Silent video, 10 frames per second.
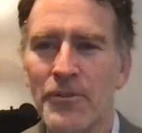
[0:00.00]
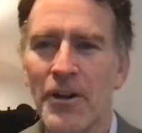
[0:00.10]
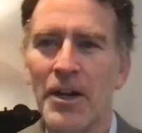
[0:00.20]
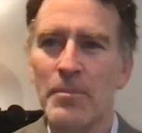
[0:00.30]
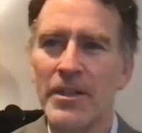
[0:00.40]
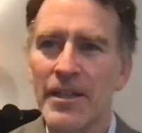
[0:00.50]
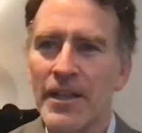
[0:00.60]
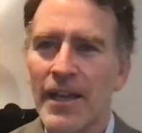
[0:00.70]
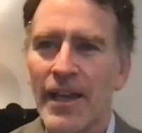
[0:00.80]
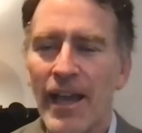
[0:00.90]
farm, and
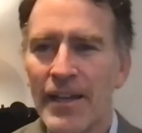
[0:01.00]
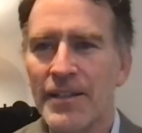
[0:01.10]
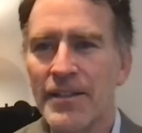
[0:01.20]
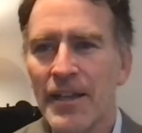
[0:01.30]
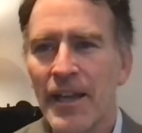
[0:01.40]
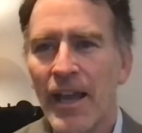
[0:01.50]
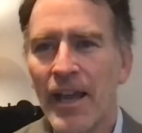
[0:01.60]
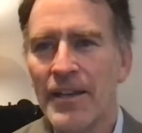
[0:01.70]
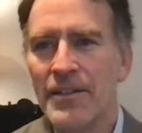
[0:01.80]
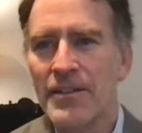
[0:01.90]
and
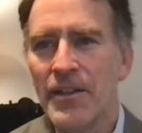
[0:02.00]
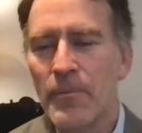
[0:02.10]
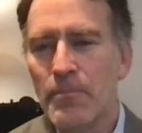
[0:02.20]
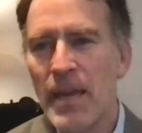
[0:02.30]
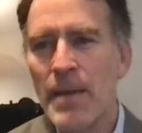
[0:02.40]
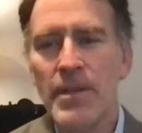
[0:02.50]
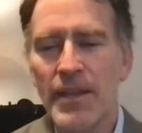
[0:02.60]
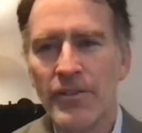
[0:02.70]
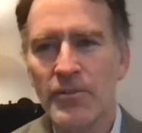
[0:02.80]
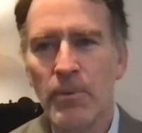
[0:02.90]
and maybe
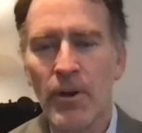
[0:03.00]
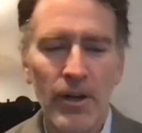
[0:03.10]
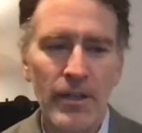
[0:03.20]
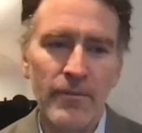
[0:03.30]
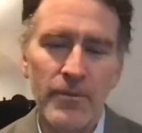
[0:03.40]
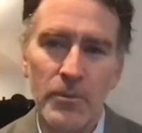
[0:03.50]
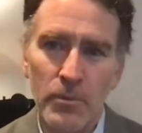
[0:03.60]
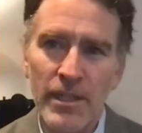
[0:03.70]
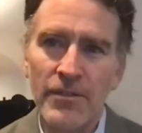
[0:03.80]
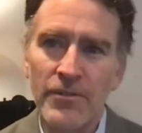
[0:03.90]
that's part of the
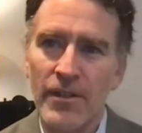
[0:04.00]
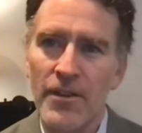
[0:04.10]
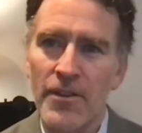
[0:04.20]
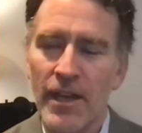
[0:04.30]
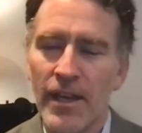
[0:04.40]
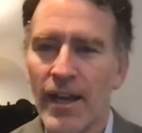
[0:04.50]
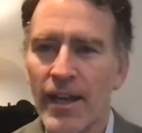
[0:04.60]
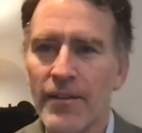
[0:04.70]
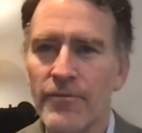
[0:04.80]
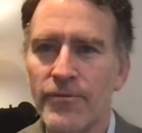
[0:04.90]
reason that I
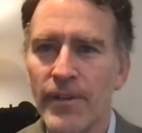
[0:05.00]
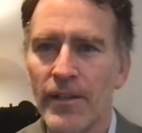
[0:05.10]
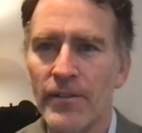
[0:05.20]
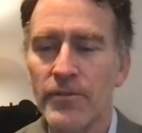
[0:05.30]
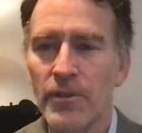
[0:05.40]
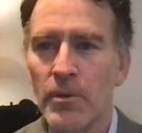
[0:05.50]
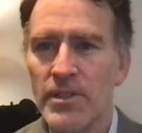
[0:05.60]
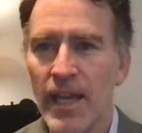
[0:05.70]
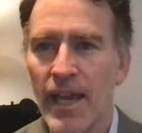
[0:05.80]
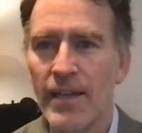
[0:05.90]
have felt so
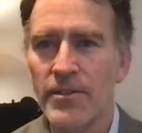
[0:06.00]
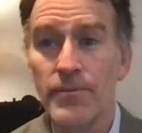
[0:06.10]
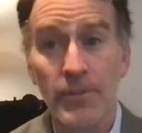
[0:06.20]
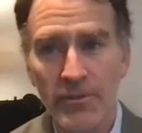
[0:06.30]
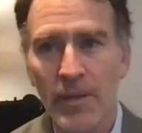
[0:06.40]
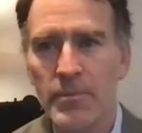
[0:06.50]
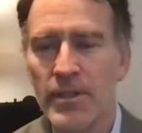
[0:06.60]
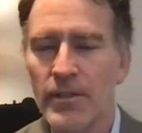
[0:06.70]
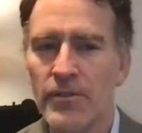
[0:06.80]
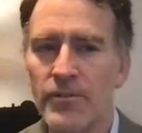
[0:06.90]
attached for some
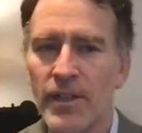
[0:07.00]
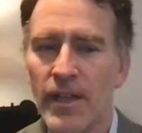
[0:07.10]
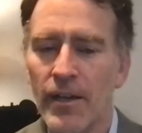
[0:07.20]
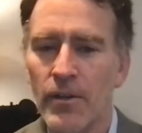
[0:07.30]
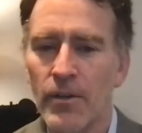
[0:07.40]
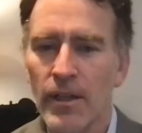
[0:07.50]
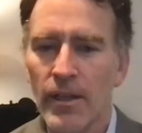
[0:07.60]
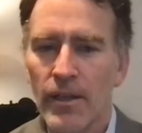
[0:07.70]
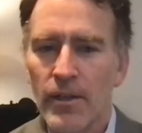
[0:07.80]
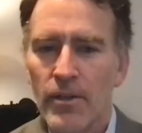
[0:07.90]
years now
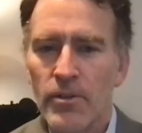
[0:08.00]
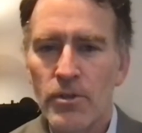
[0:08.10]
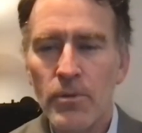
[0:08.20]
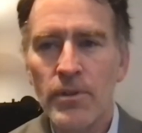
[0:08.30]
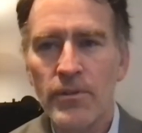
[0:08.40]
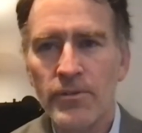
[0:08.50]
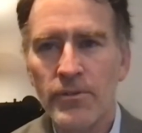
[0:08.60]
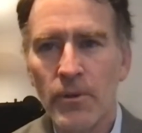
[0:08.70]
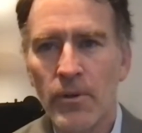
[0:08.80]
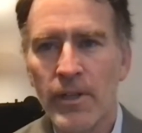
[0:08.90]
to the
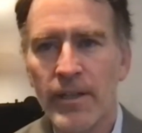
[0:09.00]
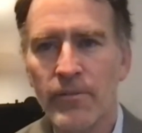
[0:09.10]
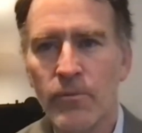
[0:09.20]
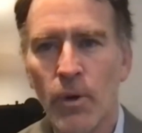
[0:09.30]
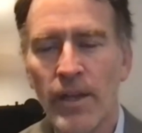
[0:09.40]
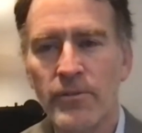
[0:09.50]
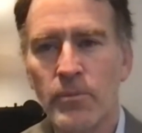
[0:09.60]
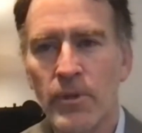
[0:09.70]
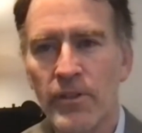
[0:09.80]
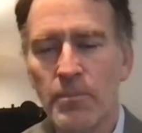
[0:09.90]
story of
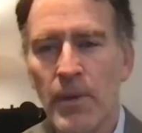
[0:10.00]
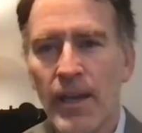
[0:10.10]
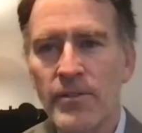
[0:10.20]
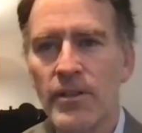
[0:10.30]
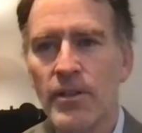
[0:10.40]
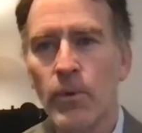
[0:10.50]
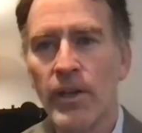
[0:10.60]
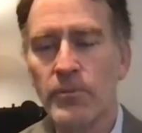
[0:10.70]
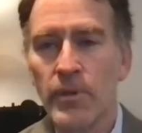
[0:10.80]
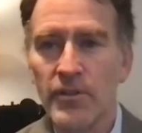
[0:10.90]
westward expansion, the
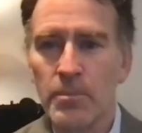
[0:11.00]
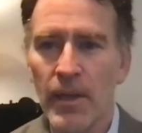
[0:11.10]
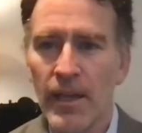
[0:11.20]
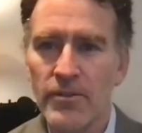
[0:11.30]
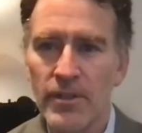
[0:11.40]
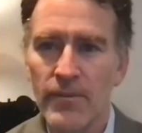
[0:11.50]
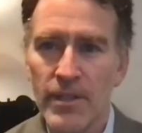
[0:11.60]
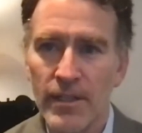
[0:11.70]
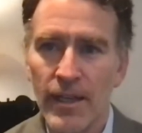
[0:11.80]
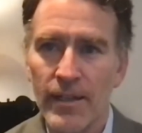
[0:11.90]
westward expansion of the
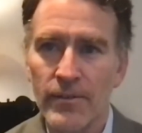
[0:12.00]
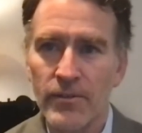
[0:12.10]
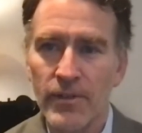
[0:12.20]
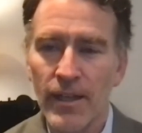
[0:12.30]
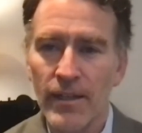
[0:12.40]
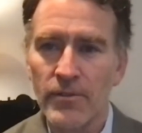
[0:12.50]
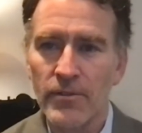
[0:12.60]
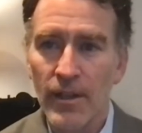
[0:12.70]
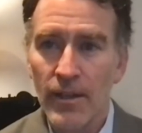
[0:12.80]
United States.